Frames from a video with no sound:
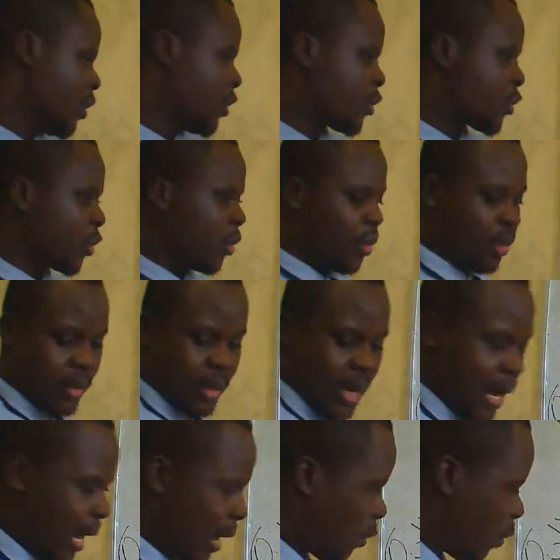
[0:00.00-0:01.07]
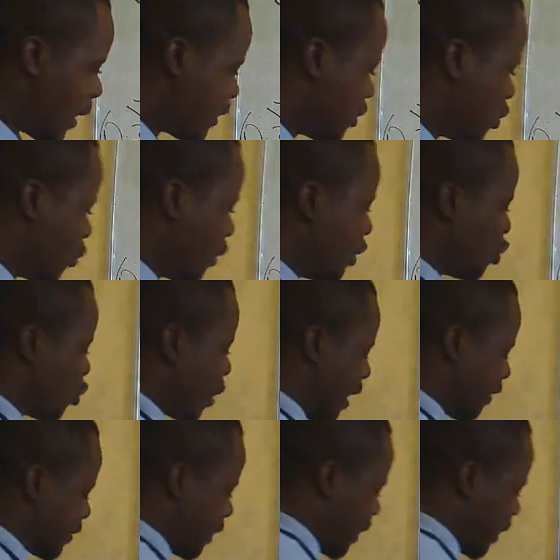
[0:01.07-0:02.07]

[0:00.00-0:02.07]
So what do we do after